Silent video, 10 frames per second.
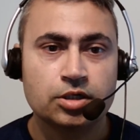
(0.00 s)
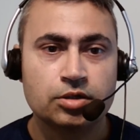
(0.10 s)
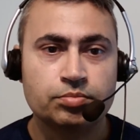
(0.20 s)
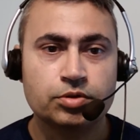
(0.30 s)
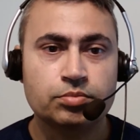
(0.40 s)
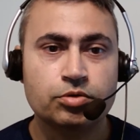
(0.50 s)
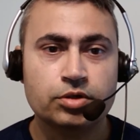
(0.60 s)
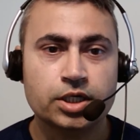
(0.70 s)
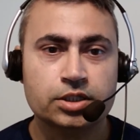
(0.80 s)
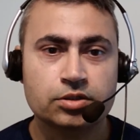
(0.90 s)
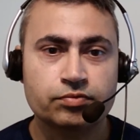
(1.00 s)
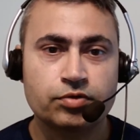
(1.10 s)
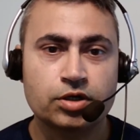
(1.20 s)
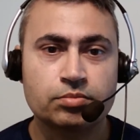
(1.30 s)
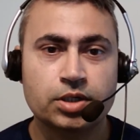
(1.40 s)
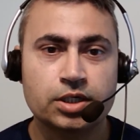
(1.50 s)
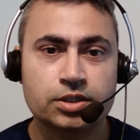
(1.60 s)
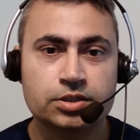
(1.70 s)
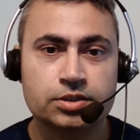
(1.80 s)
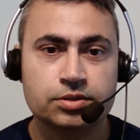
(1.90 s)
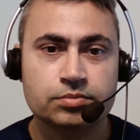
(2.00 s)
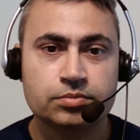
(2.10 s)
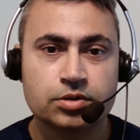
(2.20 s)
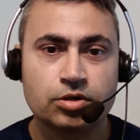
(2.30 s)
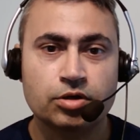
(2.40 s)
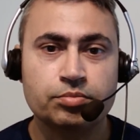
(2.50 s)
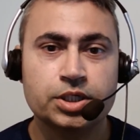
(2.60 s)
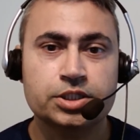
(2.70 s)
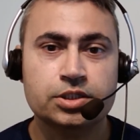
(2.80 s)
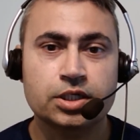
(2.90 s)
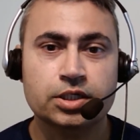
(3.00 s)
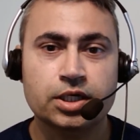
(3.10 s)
Put more tax on foreign buyers, or measures like